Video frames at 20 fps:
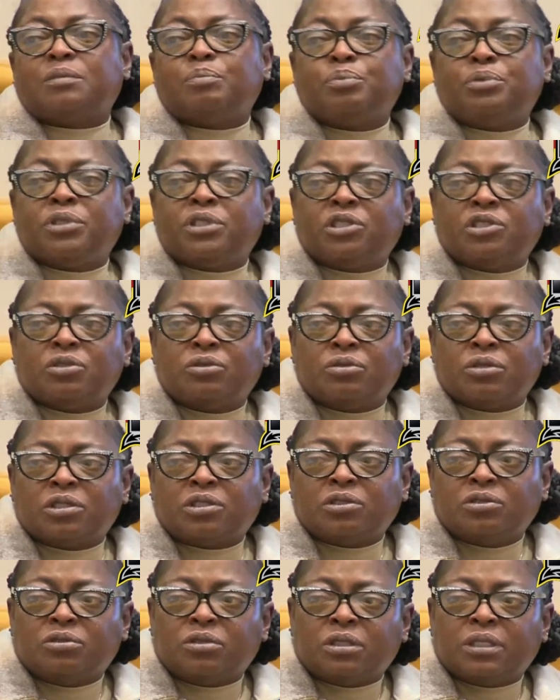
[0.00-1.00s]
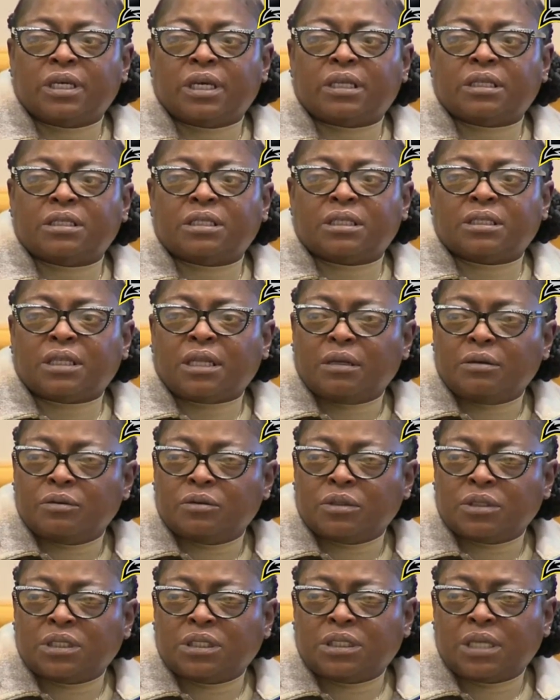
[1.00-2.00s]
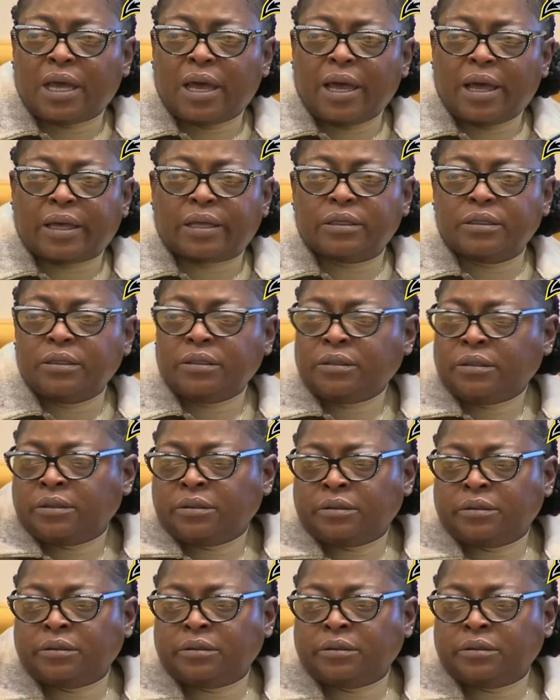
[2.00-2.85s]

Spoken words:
just put two and two together. They shot.